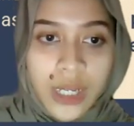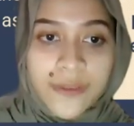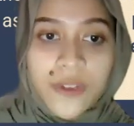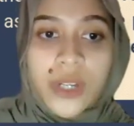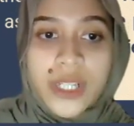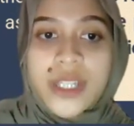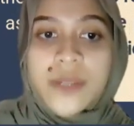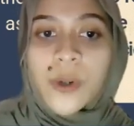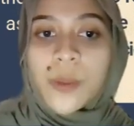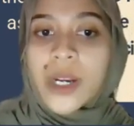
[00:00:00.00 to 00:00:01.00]
Influence
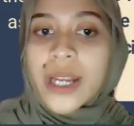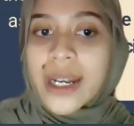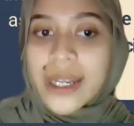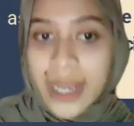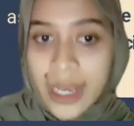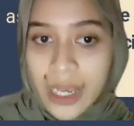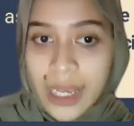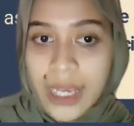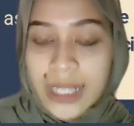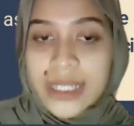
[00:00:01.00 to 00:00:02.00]
the propaganda
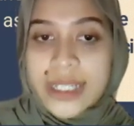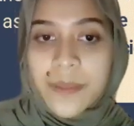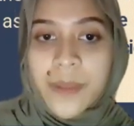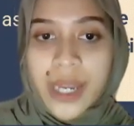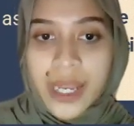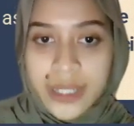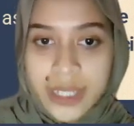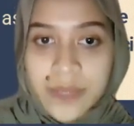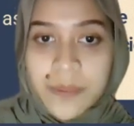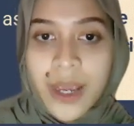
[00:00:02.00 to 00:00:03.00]

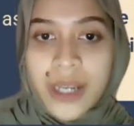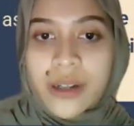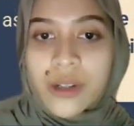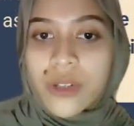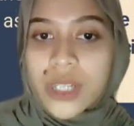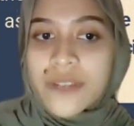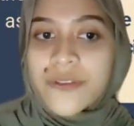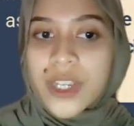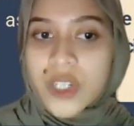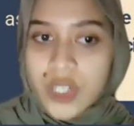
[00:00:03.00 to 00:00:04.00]
disseminated by the ruling
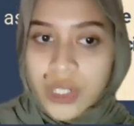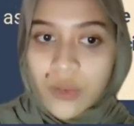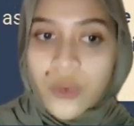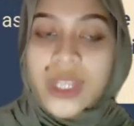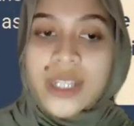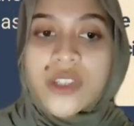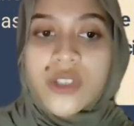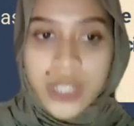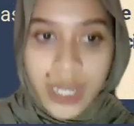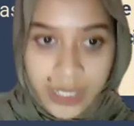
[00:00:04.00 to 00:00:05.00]
faction within
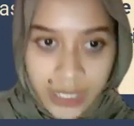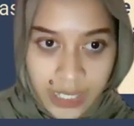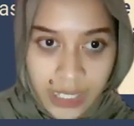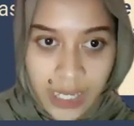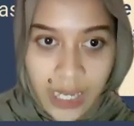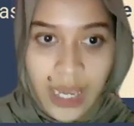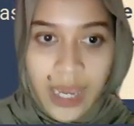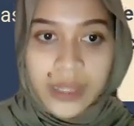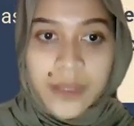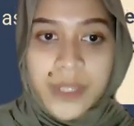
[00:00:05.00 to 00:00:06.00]
society,
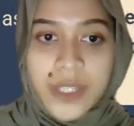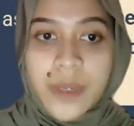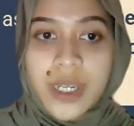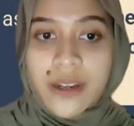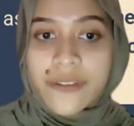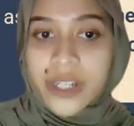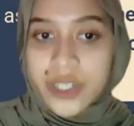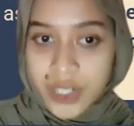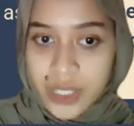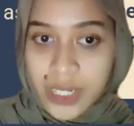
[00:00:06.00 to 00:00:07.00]
and the mass media
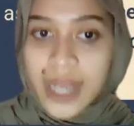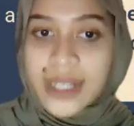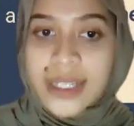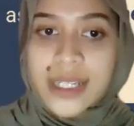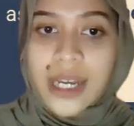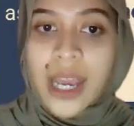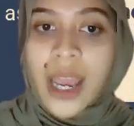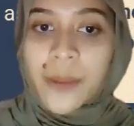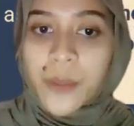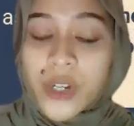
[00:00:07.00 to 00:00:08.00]
function as a
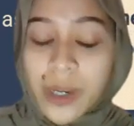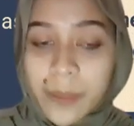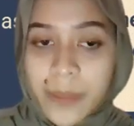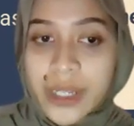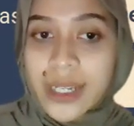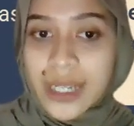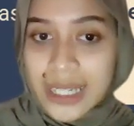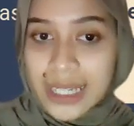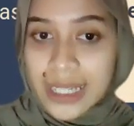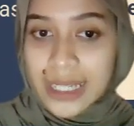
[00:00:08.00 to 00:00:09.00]
hypodermic
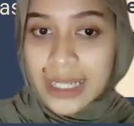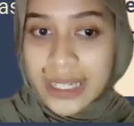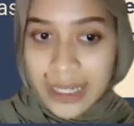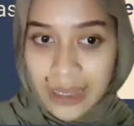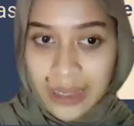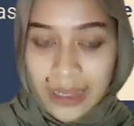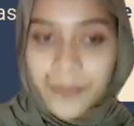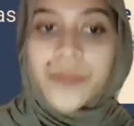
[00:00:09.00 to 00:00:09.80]
needle.